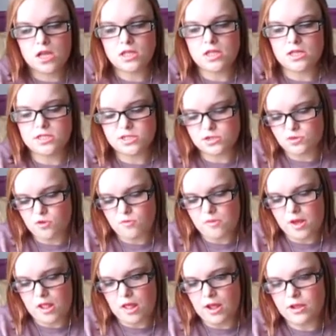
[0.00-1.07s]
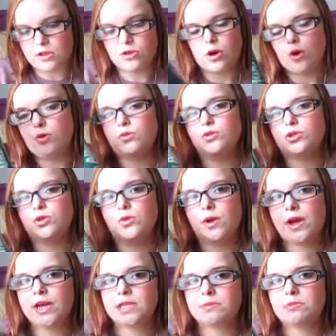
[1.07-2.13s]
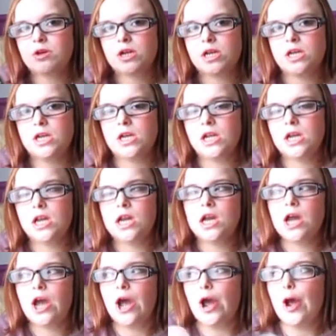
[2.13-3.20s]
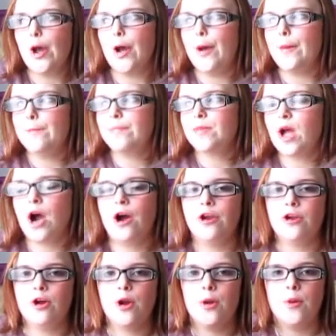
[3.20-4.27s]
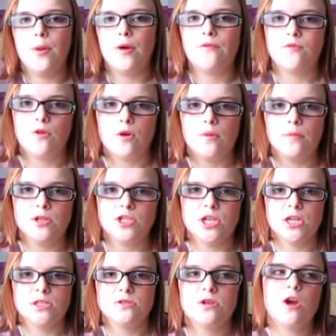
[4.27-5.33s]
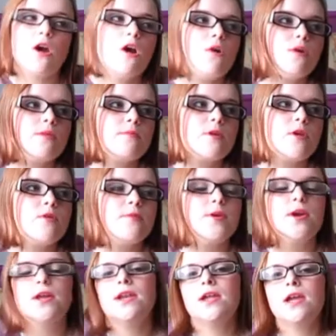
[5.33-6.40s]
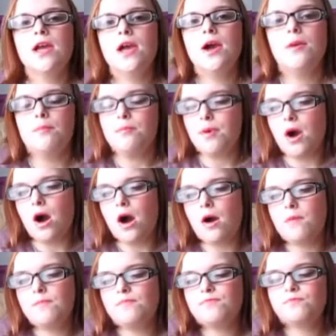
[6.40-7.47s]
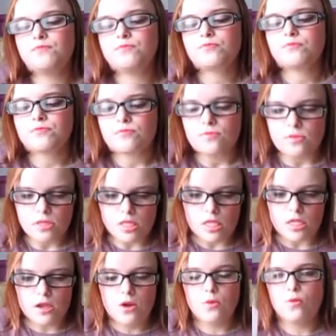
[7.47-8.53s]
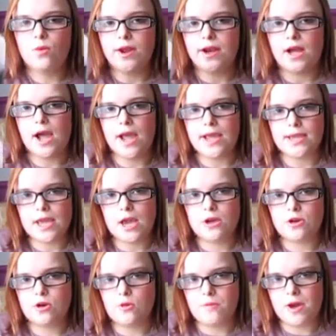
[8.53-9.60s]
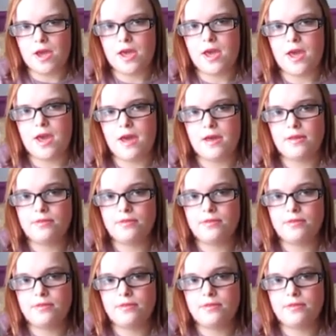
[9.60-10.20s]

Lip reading: This is sort of my like go-to hairspray. I know I've not got much hair to curl at the moment, but when I can curl my hair,